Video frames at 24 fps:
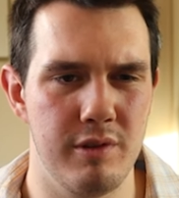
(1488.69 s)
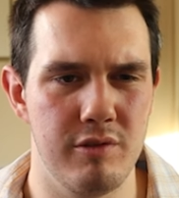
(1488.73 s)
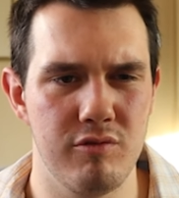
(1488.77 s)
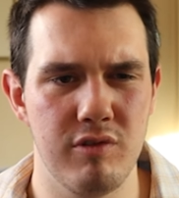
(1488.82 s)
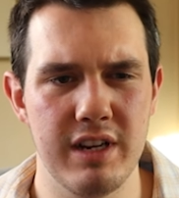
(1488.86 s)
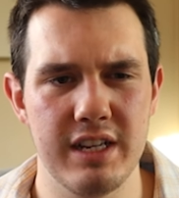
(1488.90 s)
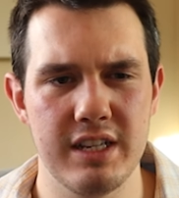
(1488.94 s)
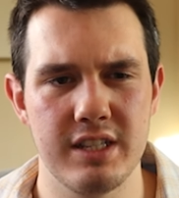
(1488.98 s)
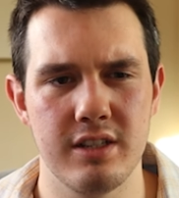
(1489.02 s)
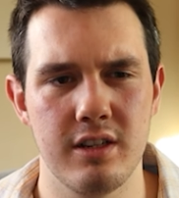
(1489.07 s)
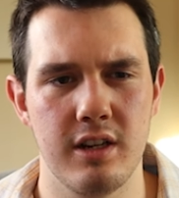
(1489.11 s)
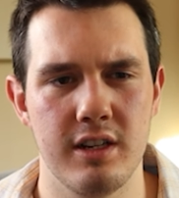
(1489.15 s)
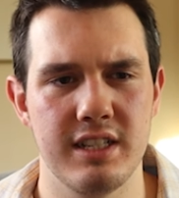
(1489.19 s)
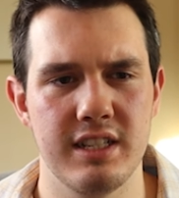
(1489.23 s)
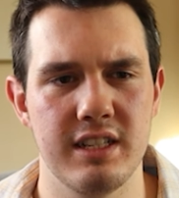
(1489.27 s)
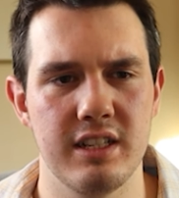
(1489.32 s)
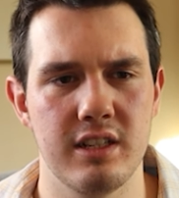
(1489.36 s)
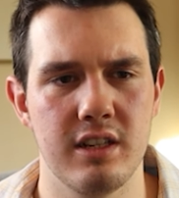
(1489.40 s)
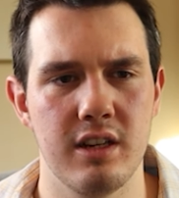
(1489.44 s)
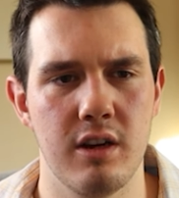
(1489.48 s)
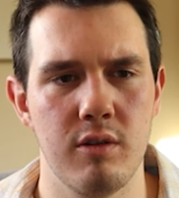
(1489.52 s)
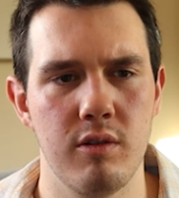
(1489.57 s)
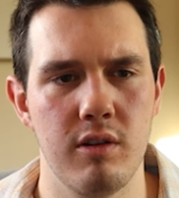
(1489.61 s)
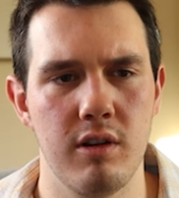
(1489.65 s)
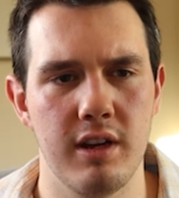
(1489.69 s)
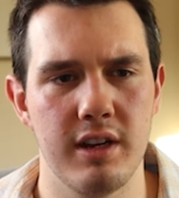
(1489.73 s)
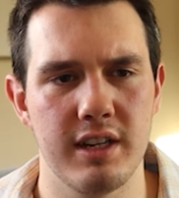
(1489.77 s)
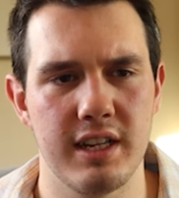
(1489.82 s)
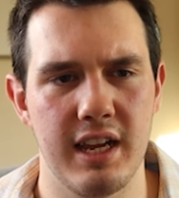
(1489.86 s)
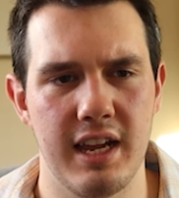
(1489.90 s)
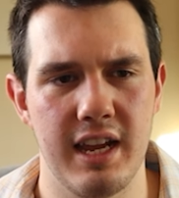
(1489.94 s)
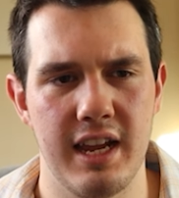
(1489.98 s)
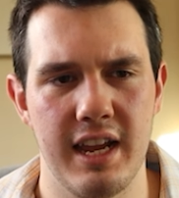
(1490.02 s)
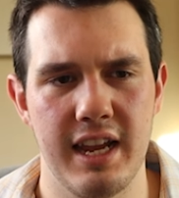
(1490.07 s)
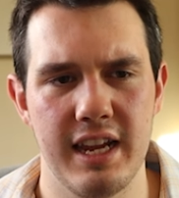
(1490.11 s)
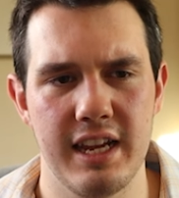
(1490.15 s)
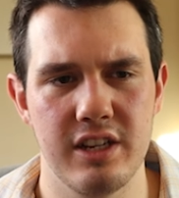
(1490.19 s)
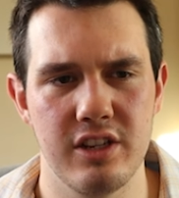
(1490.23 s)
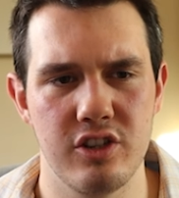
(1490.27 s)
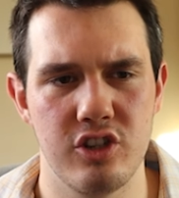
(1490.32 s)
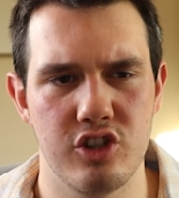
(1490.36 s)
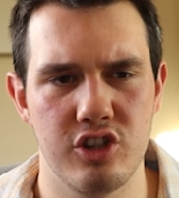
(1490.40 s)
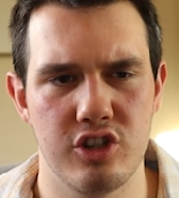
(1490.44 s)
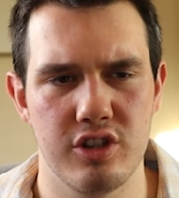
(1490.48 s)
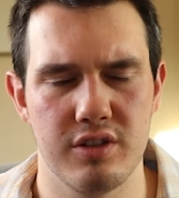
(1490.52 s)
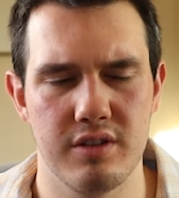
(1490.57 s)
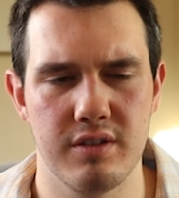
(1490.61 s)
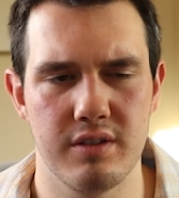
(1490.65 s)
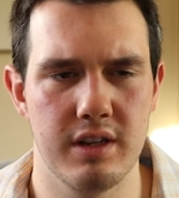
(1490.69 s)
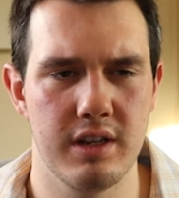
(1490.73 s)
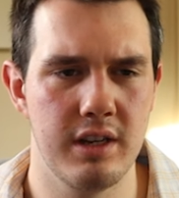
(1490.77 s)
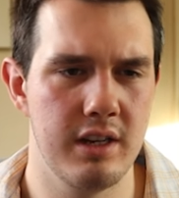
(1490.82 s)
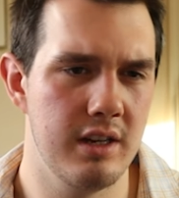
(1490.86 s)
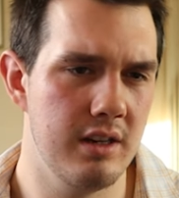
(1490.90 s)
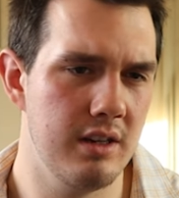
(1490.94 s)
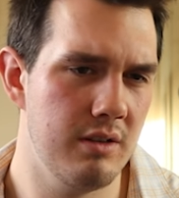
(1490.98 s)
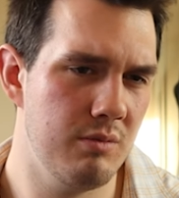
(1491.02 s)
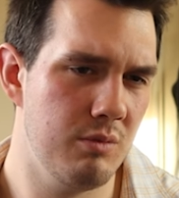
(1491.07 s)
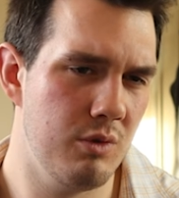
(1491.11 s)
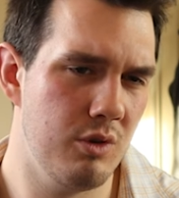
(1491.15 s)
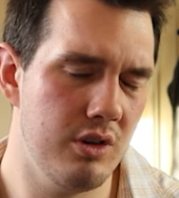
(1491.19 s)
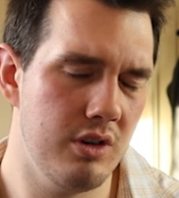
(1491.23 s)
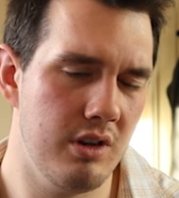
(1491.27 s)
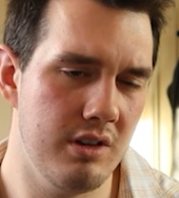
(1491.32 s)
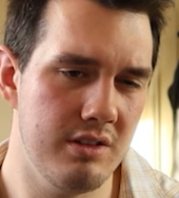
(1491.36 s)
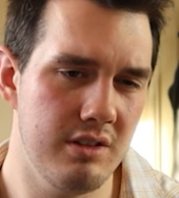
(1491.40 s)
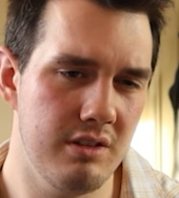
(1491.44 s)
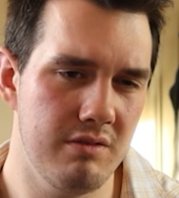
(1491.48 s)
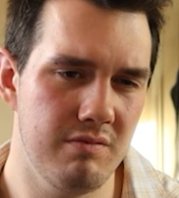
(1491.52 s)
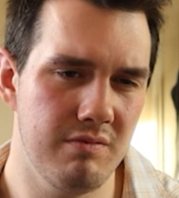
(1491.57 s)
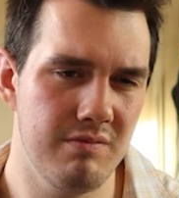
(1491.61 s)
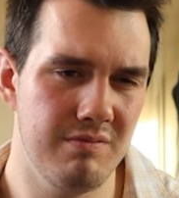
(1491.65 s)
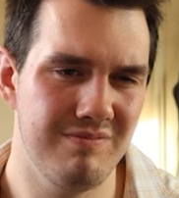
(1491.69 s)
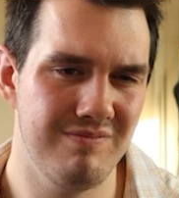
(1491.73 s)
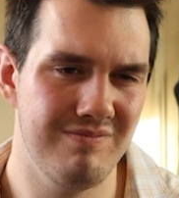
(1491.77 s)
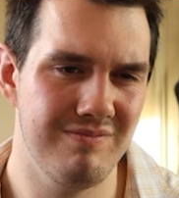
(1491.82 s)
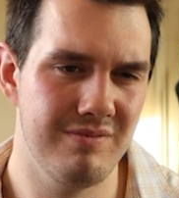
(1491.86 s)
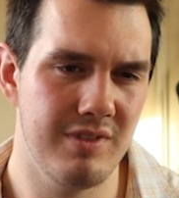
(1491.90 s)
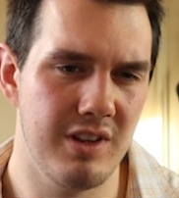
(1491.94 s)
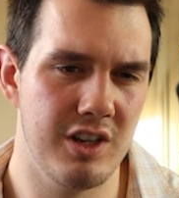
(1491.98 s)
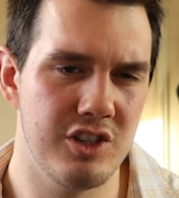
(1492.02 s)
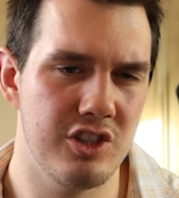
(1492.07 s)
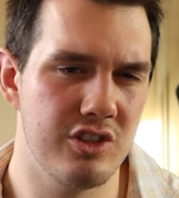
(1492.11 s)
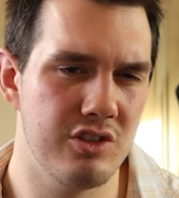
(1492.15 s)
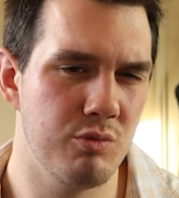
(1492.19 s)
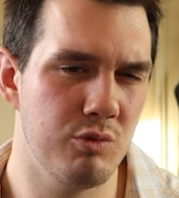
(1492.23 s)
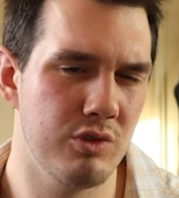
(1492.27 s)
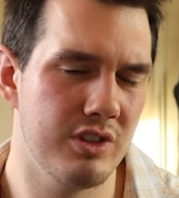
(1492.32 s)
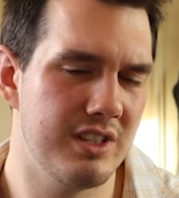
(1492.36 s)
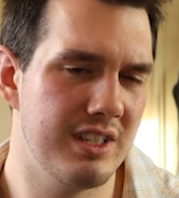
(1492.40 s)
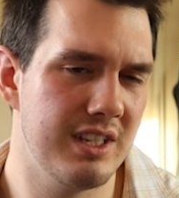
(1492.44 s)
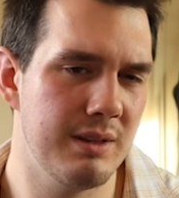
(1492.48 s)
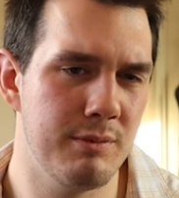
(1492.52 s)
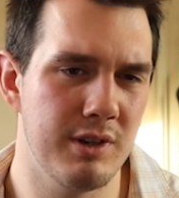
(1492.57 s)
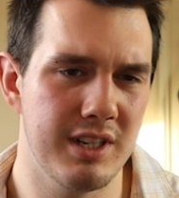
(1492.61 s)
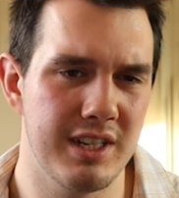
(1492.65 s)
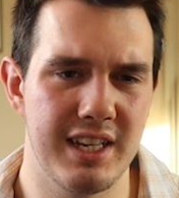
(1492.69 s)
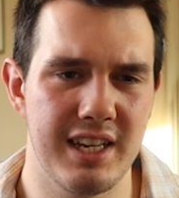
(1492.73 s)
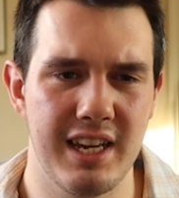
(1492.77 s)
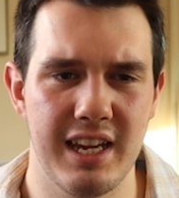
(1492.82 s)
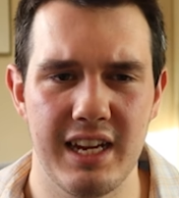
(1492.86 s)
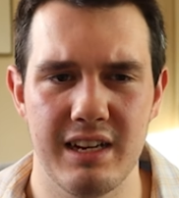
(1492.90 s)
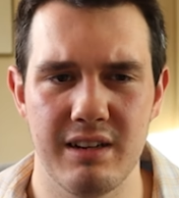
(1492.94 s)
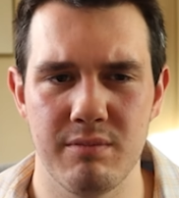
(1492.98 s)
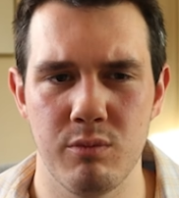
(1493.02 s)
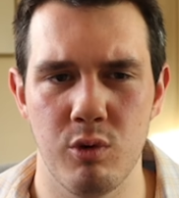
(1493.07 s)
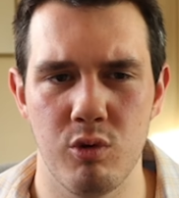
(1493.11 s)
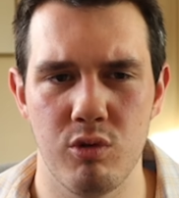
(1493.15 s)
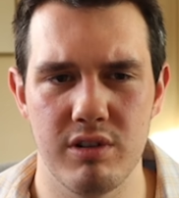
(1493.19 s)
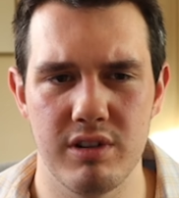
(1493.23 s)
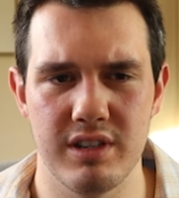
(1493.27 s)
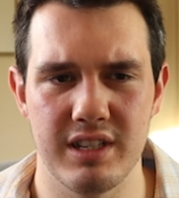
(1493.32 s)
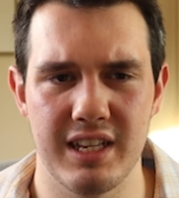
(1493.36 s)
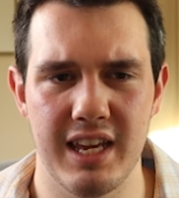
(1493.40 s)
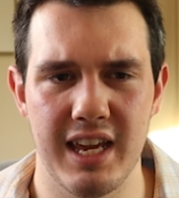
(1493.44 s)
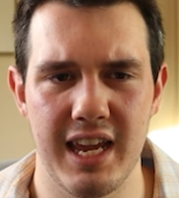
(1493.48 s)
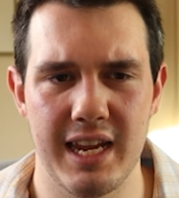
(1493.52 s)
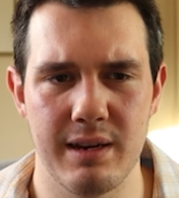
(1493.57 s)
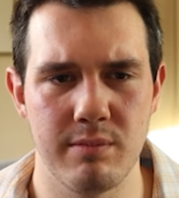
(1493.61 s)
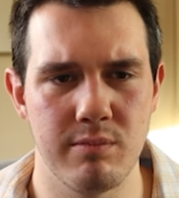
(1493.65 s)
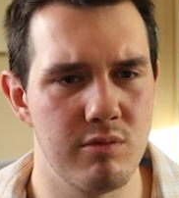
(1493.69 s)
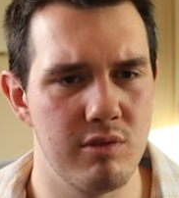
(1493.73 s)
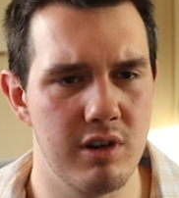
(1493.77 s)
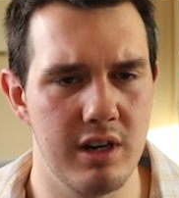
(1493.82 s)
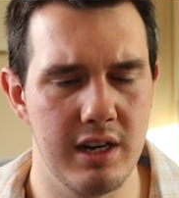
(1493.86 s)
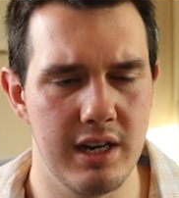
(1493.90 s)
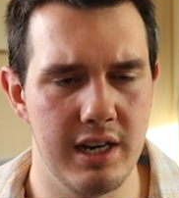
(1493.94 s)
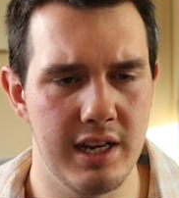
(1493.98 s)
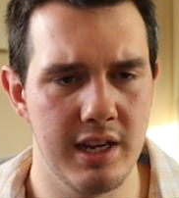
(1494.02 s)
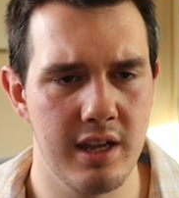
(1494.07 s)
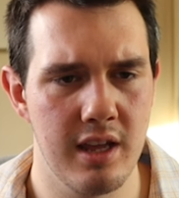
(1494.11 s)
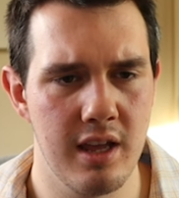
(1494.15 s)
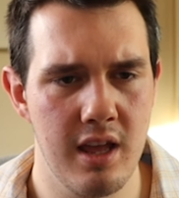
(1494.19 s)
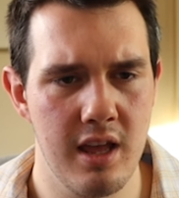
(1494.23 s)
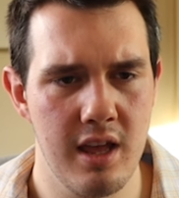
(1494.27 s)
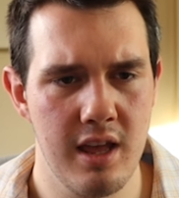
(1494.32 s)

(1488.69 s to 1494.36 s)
The reason I didn't go like H1, I just want to do my king more in the game really.